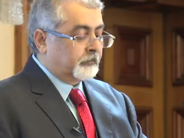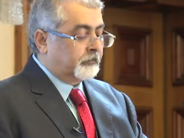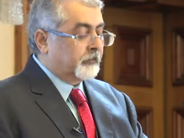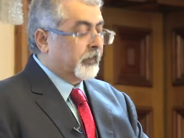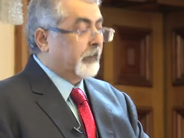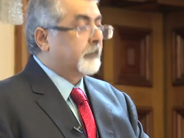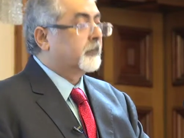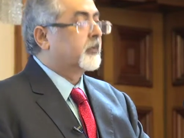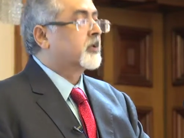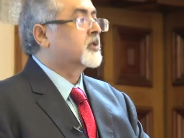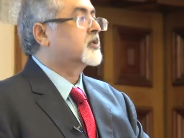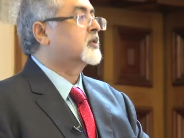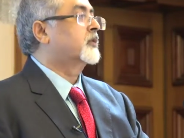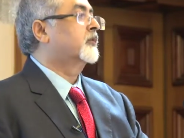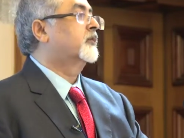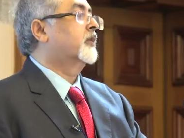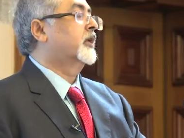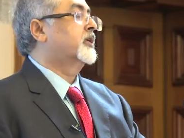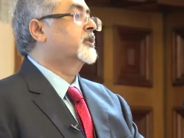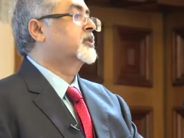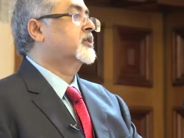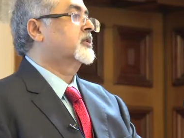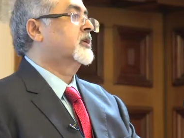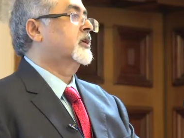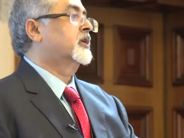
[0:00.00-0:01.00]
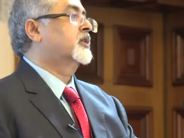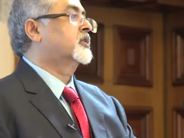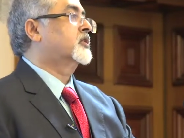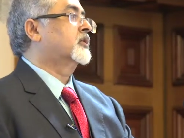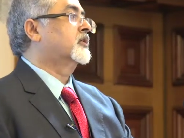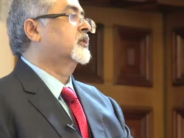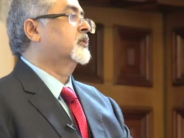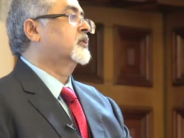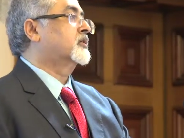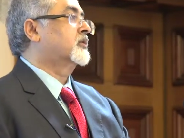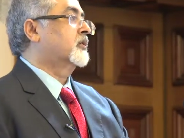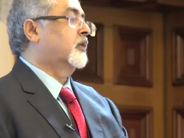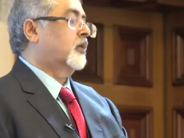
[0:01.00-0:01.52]
members of
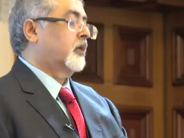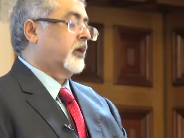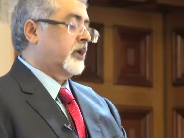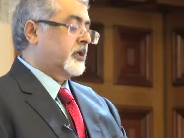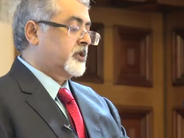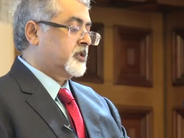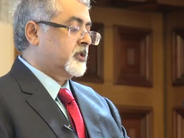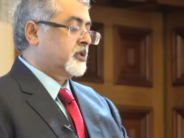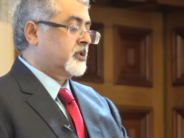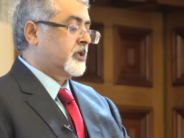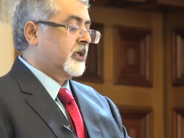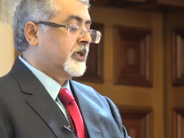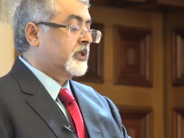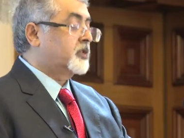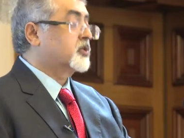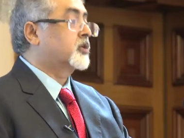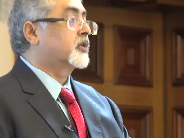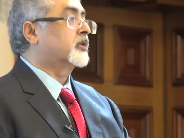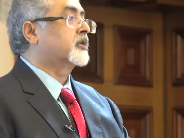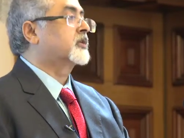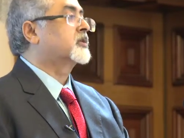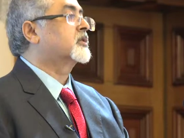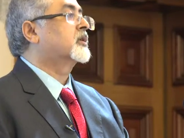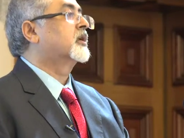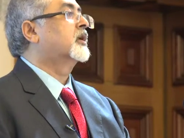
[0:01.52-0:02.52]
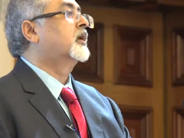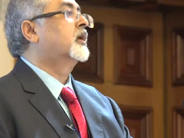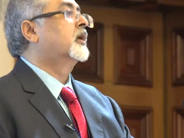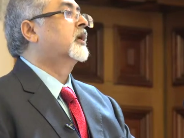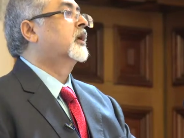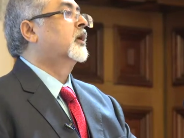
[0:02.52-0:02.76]
legislations or legislatures,